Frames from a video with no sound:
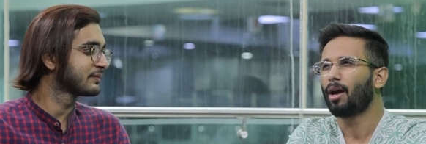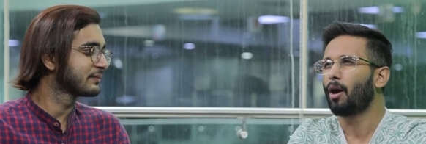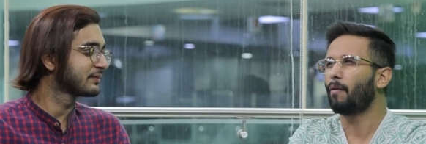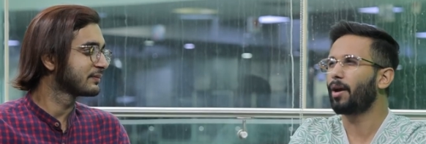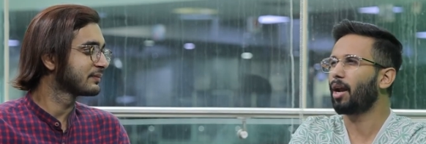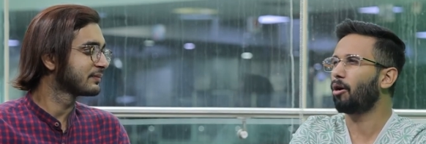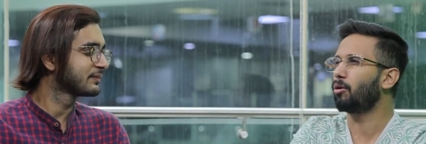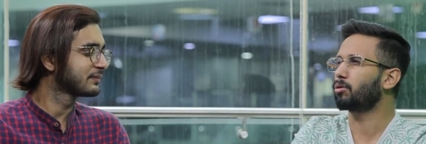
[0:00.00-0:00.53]

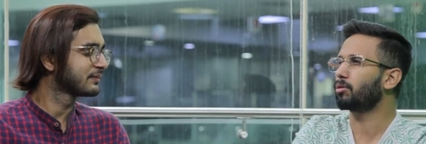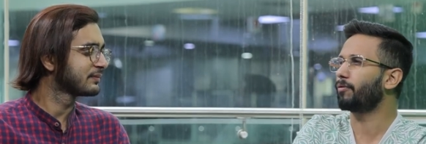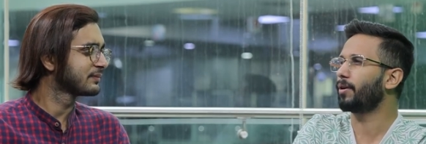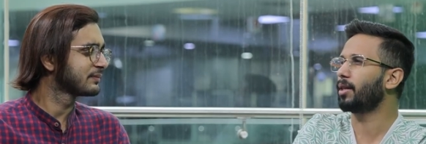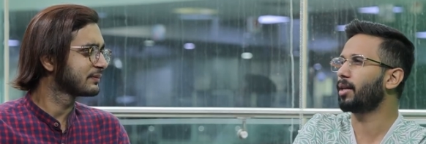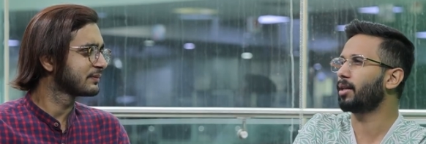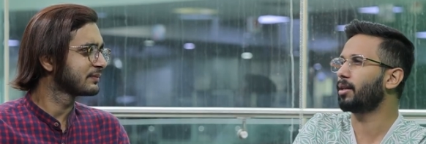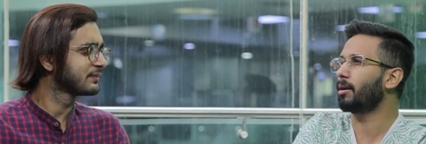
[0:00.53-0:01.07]
Speaker 1: where i also feel
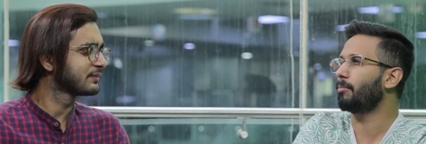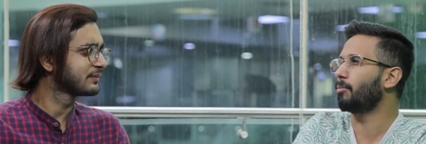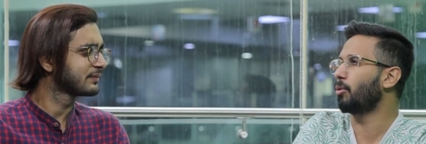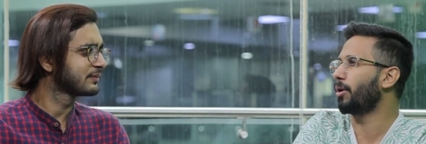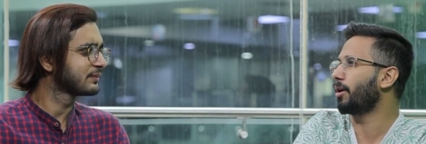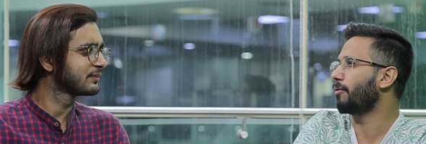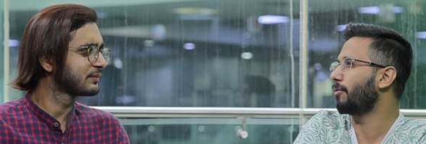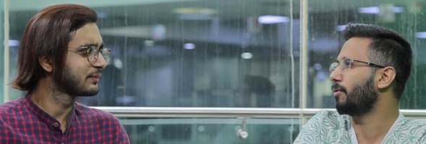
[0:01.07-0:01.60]
that they're a
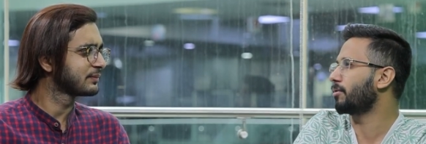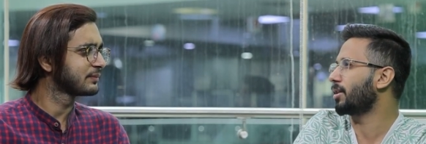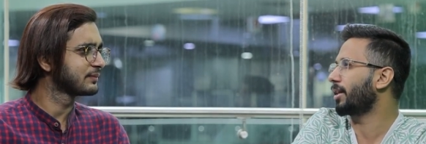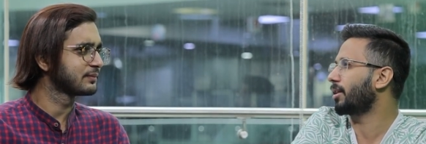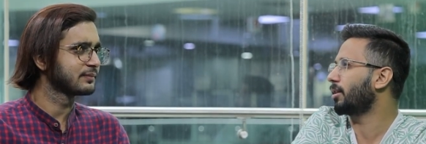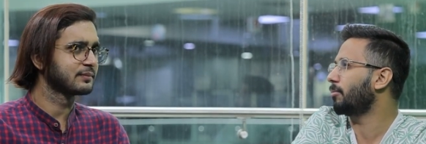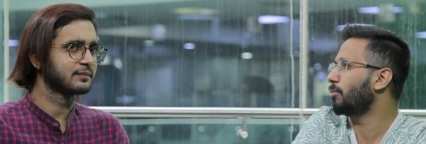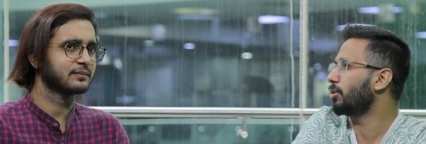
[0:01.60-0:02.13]
boring phone like
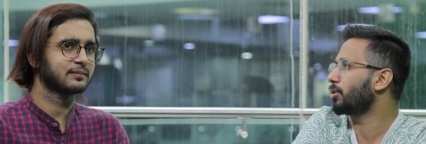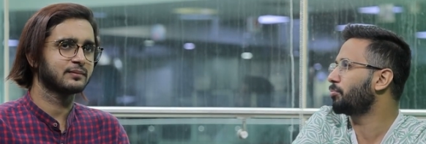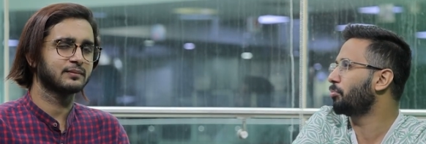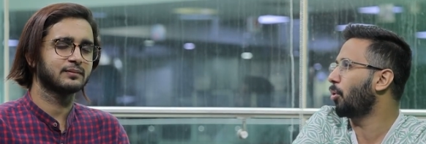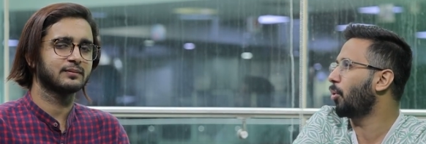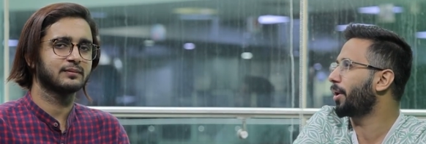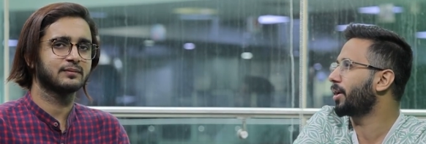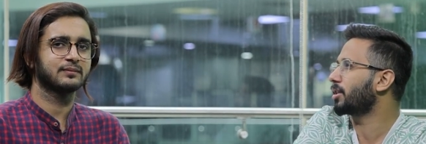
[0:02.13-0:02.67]
they're the most
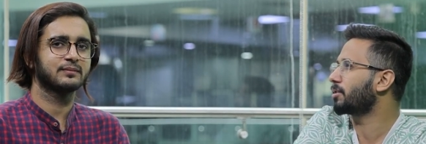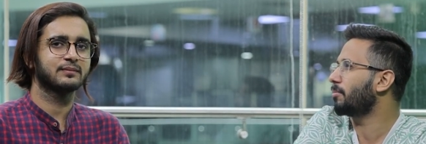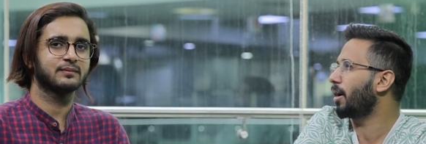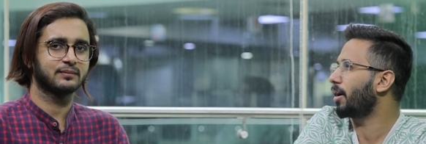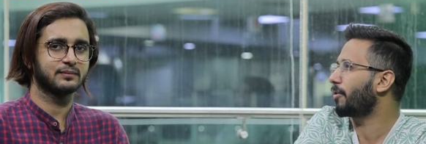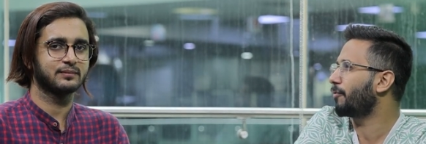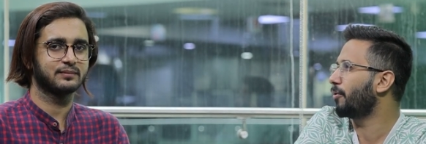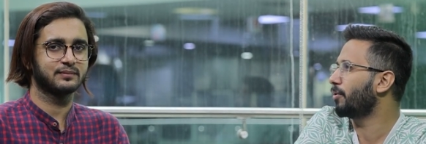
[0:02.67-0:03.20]
boring
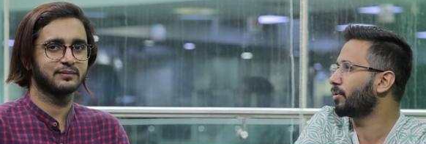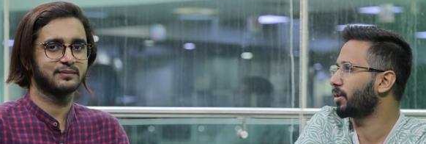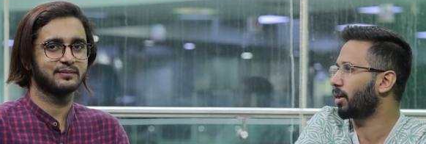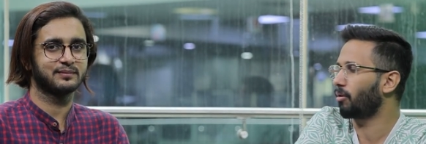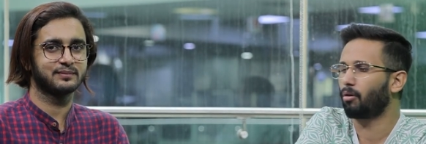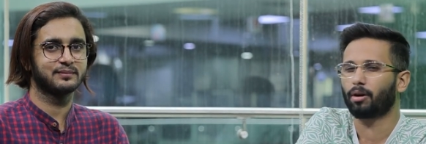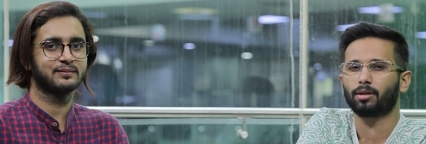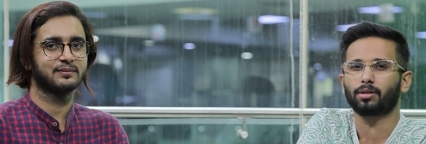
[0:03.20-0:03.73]
smartphones that
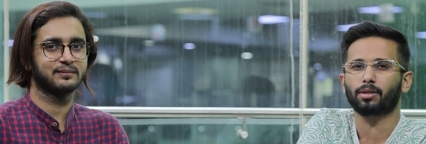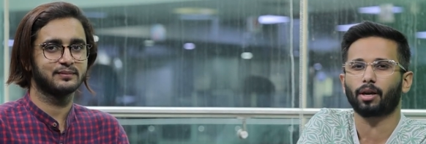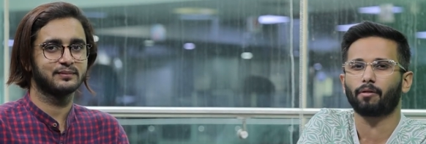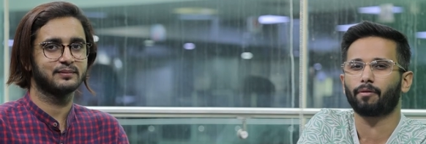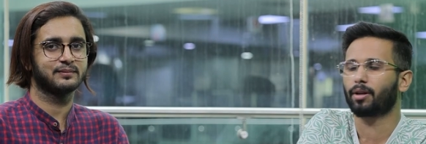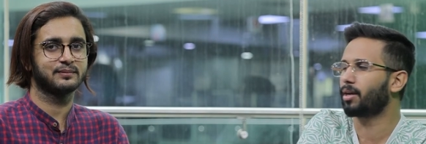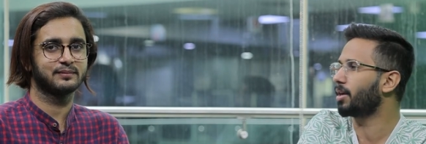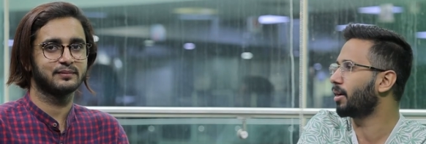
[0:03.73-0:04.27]
launch
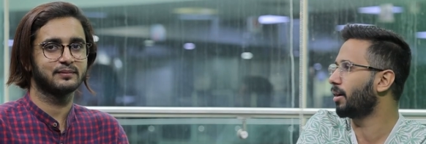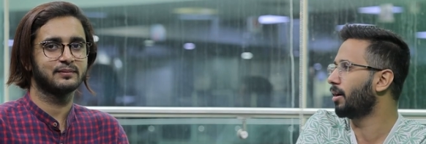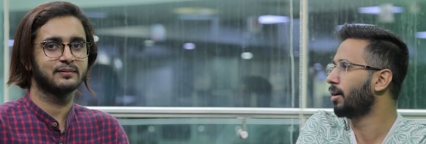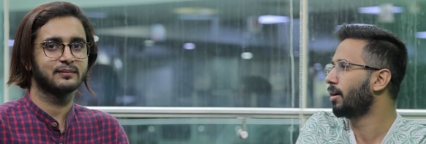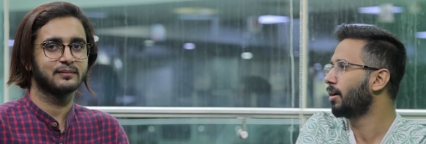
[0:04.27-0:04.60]
every year